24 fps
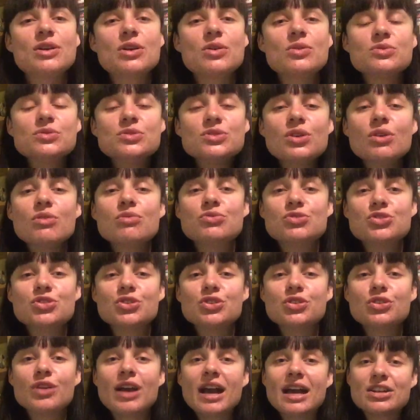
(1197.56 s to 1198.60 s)
we also
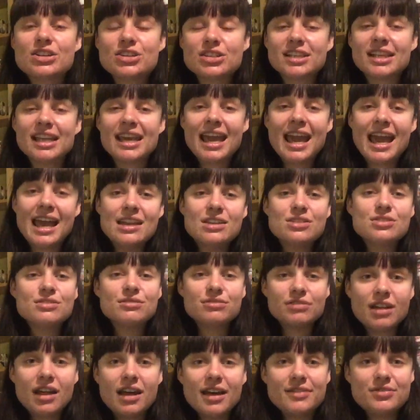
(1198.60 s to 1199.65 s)
do actually end
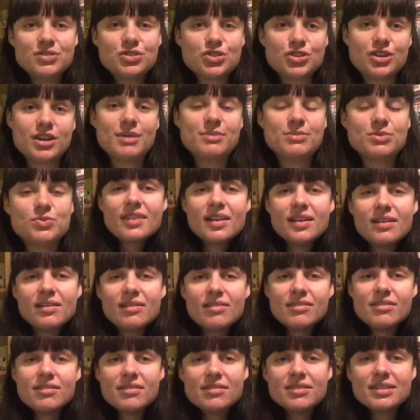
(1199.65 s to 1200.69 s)
of live streams.
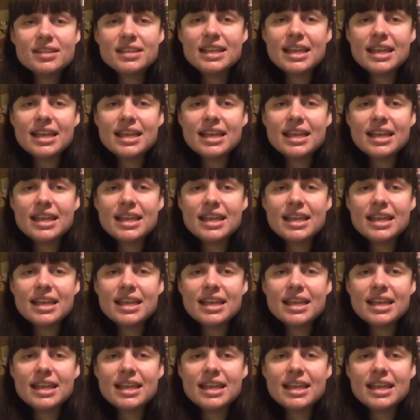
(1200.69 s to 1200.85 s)
All the